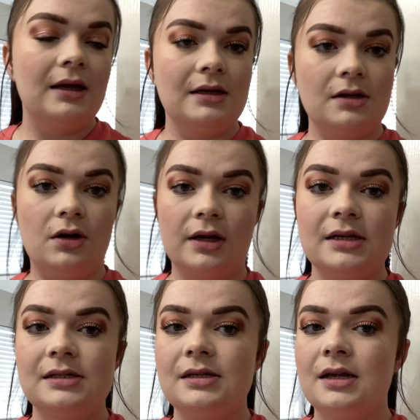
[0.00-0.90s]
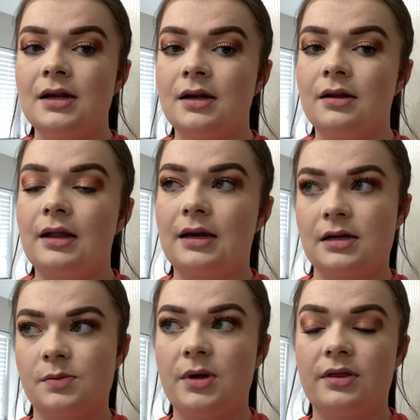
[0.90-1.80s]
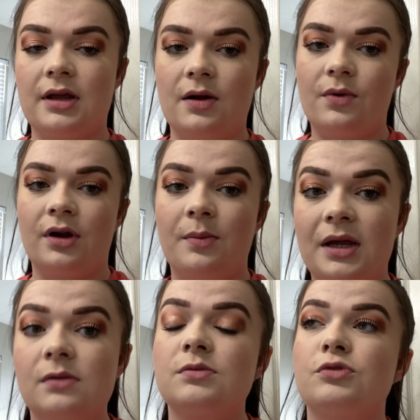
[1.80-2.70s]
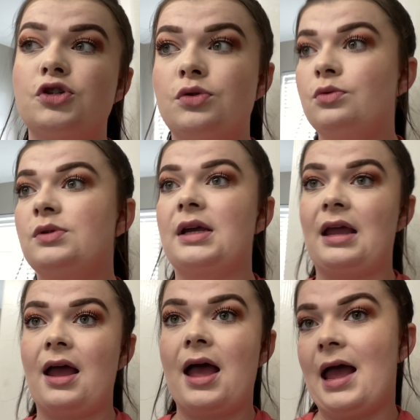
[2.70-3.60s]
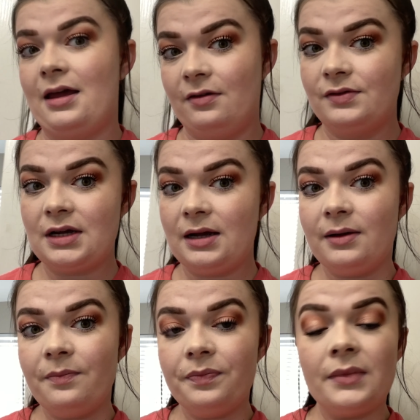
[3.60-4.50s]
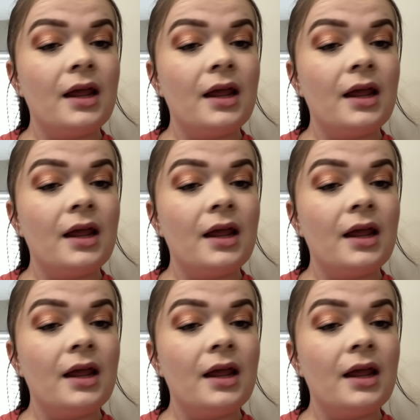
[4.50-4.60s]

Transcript: in August, like next month, and I wanted to make him some shoes like ahead of time